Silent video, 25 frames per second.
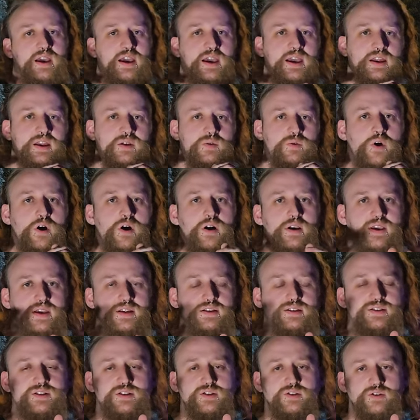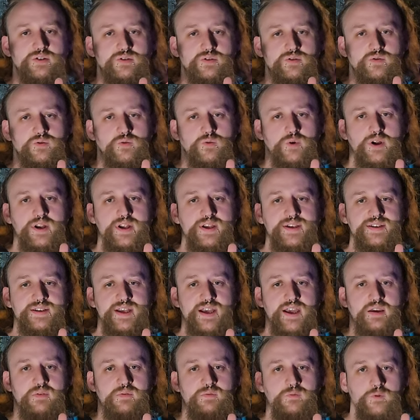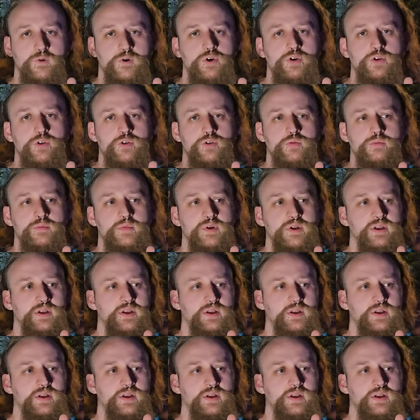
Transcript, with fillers: and you walk into what is a room,